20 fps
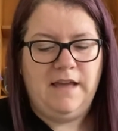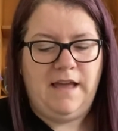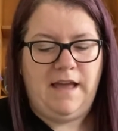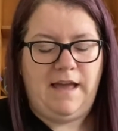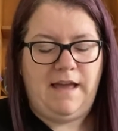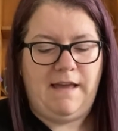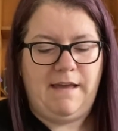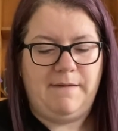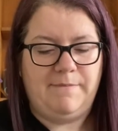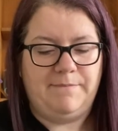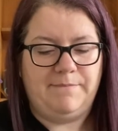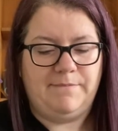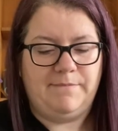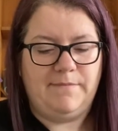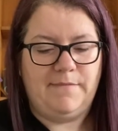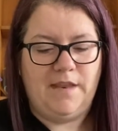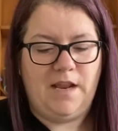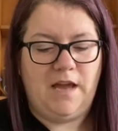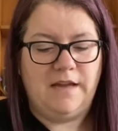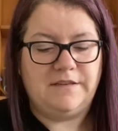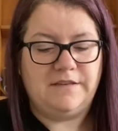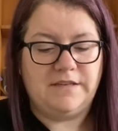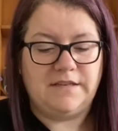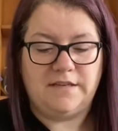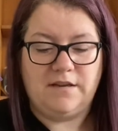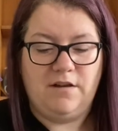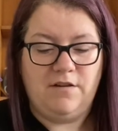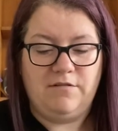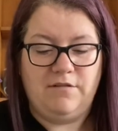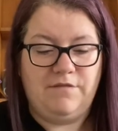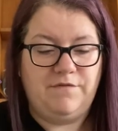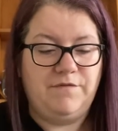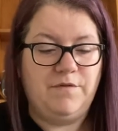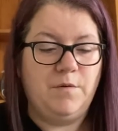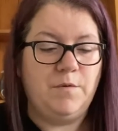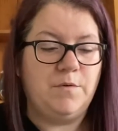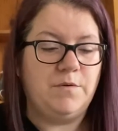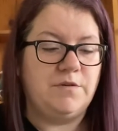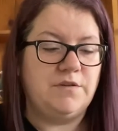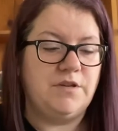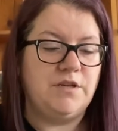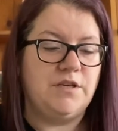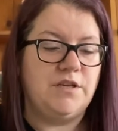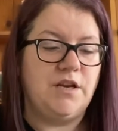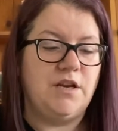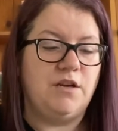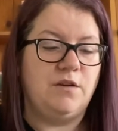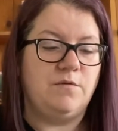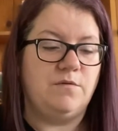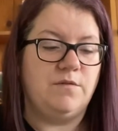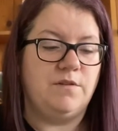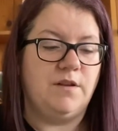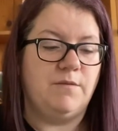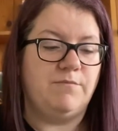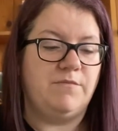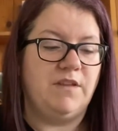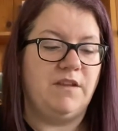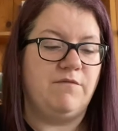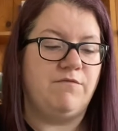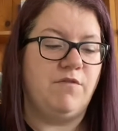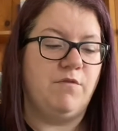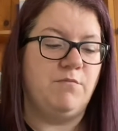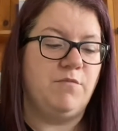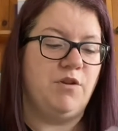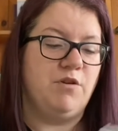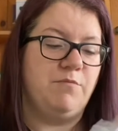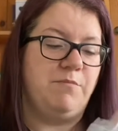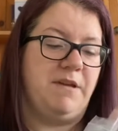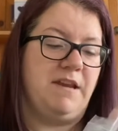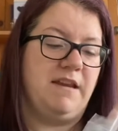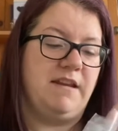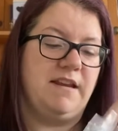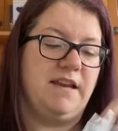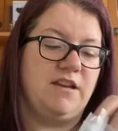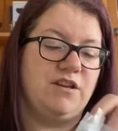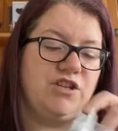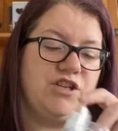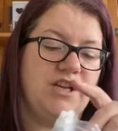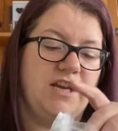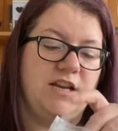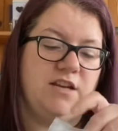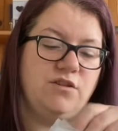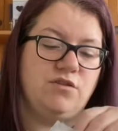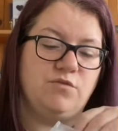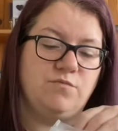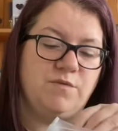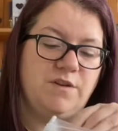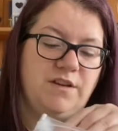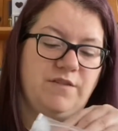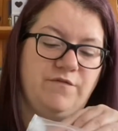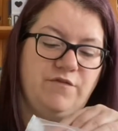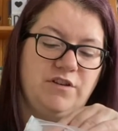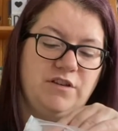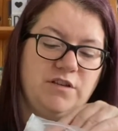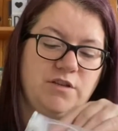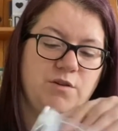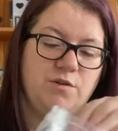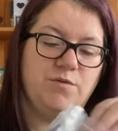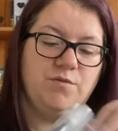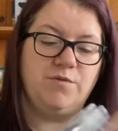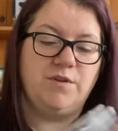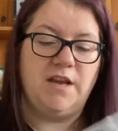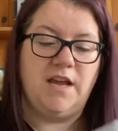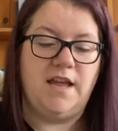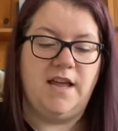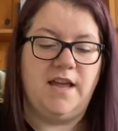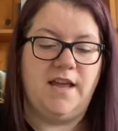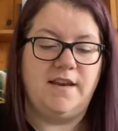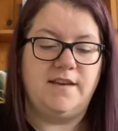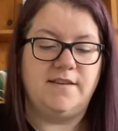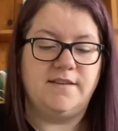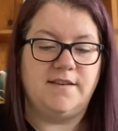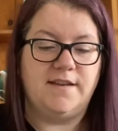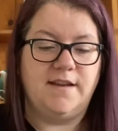I just can't afford to do something from European Exchange or whatever it's called, and